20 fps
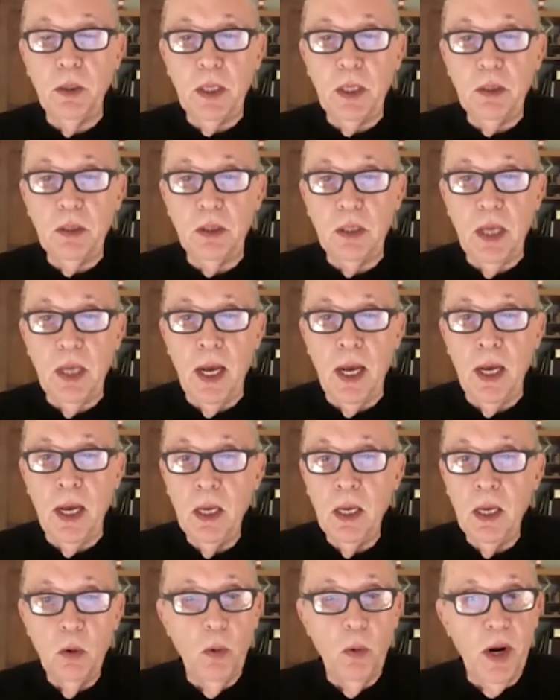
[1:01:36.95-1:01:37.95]
It's
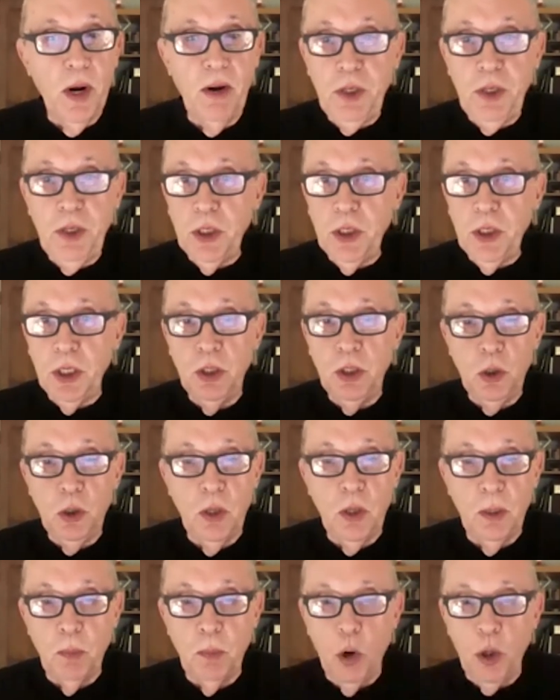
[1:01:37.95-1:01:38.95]
whatever you can do,
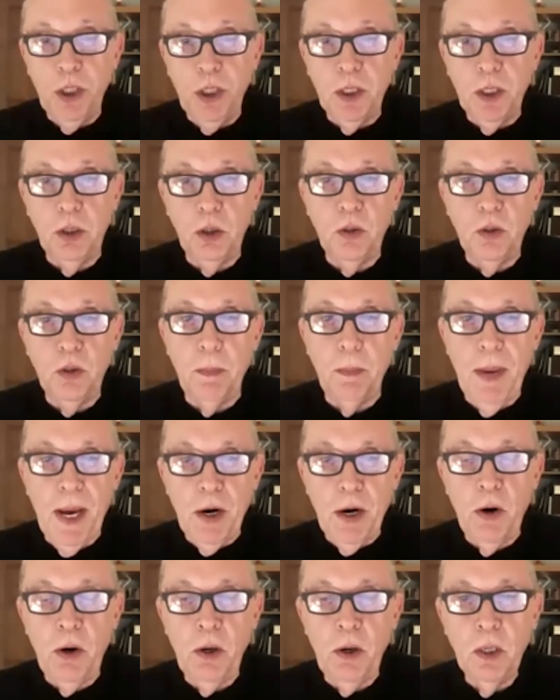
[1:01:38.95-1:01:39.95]
the more you can do, the
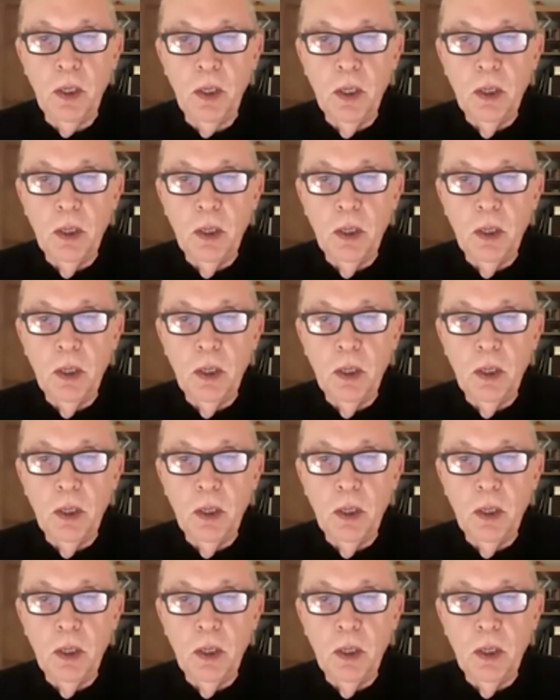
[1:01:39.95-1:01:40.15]
better.